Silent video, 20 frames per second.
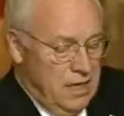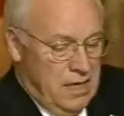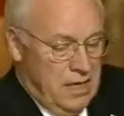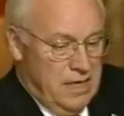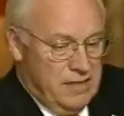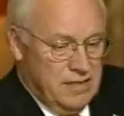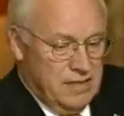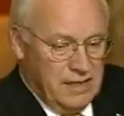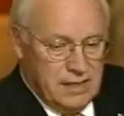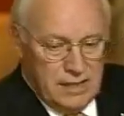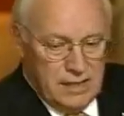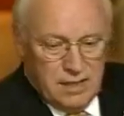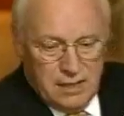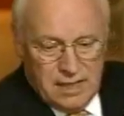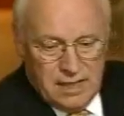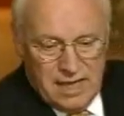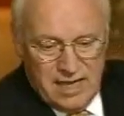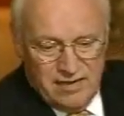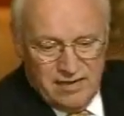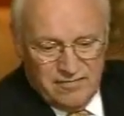I think
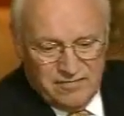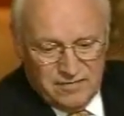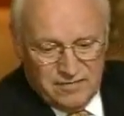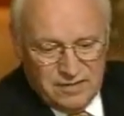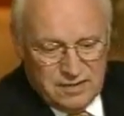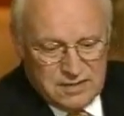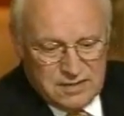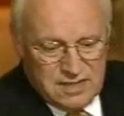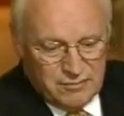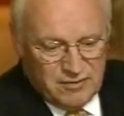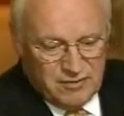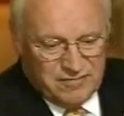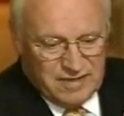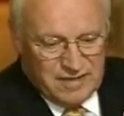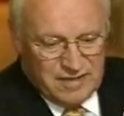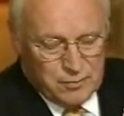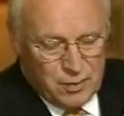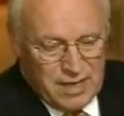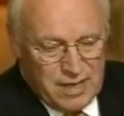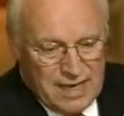it'll have some
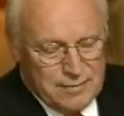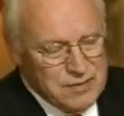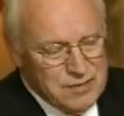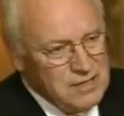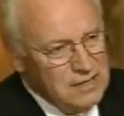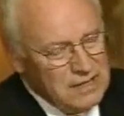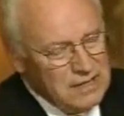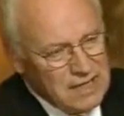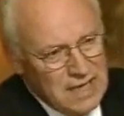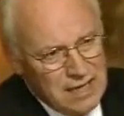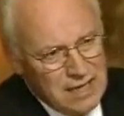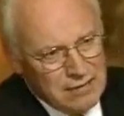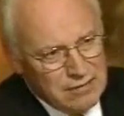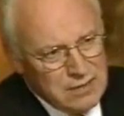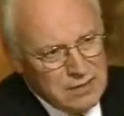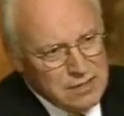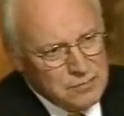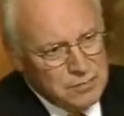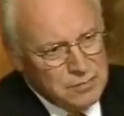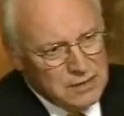effect perhaps in the
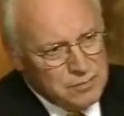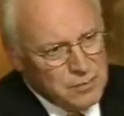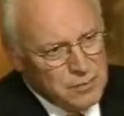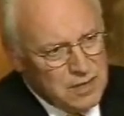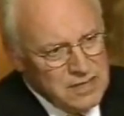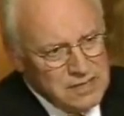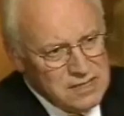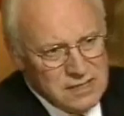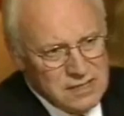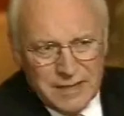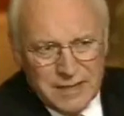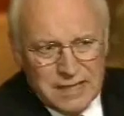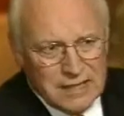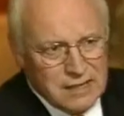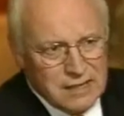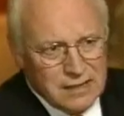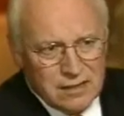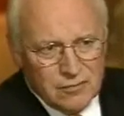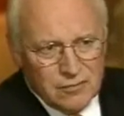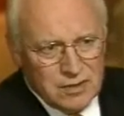Congress, but the president's made
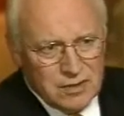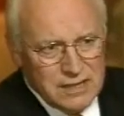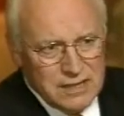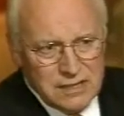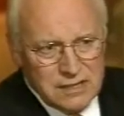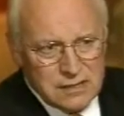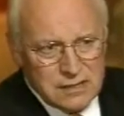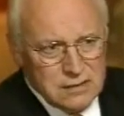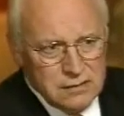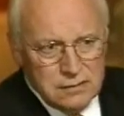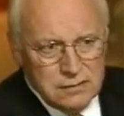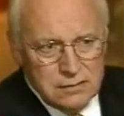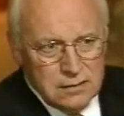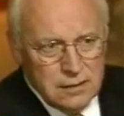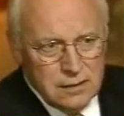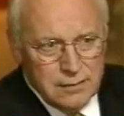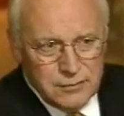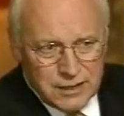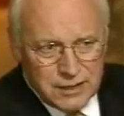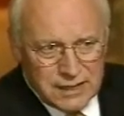clear what his
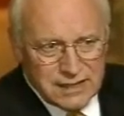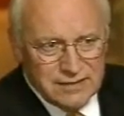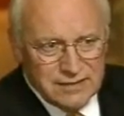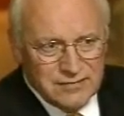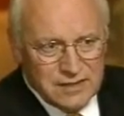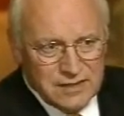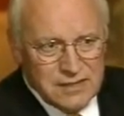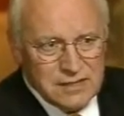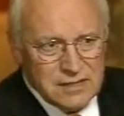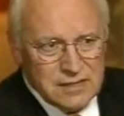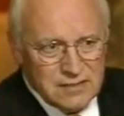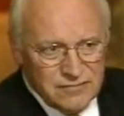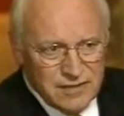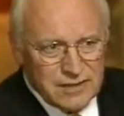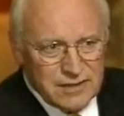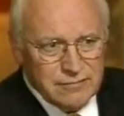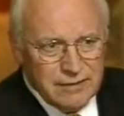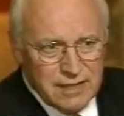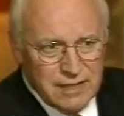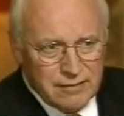objective is. It's
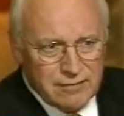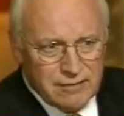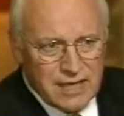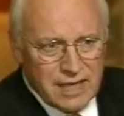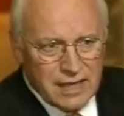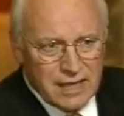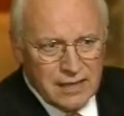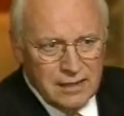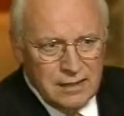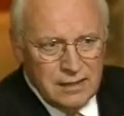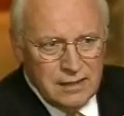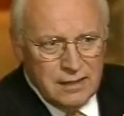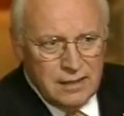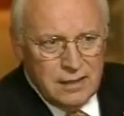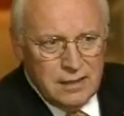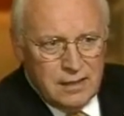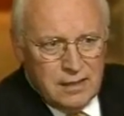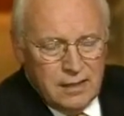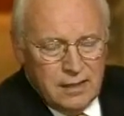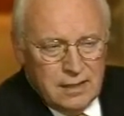victory in Iraq.
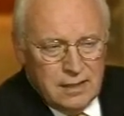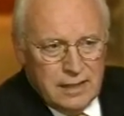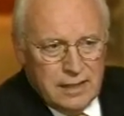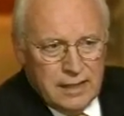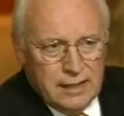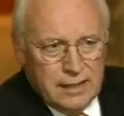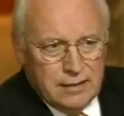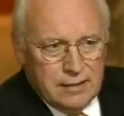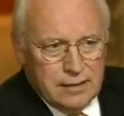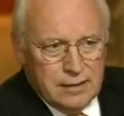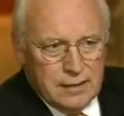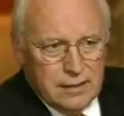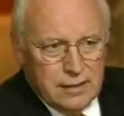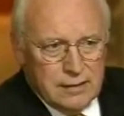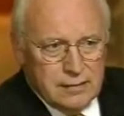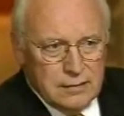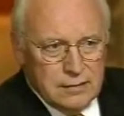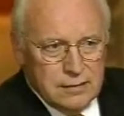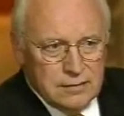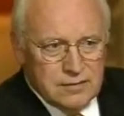And
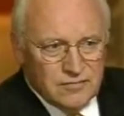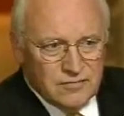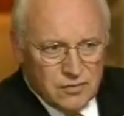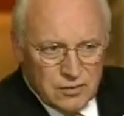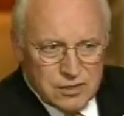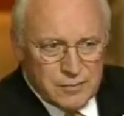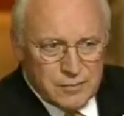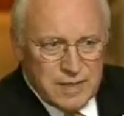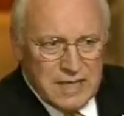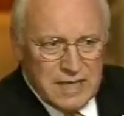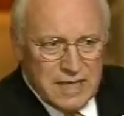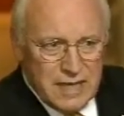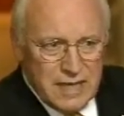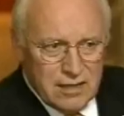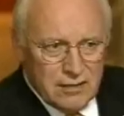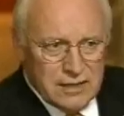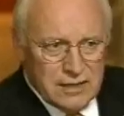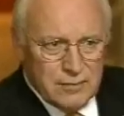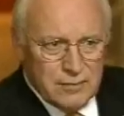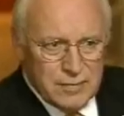it's full speed
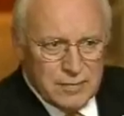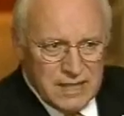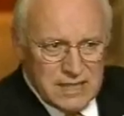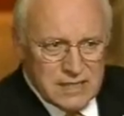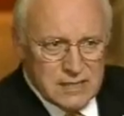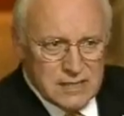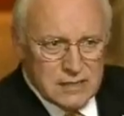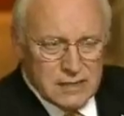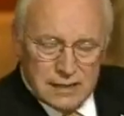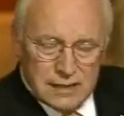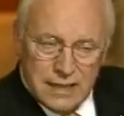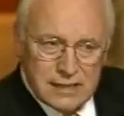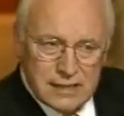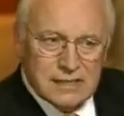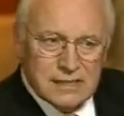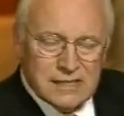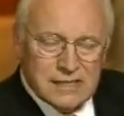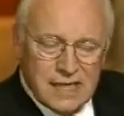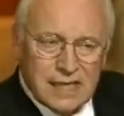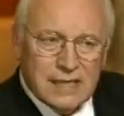ahead on that basis, and
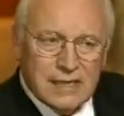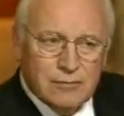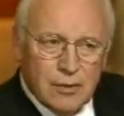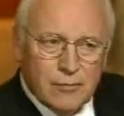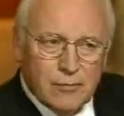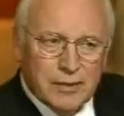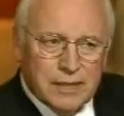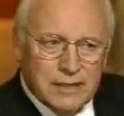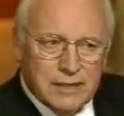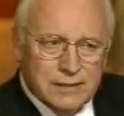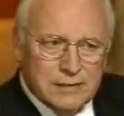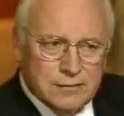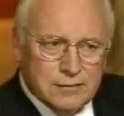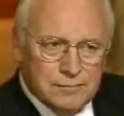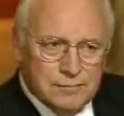that's exactly what we're going to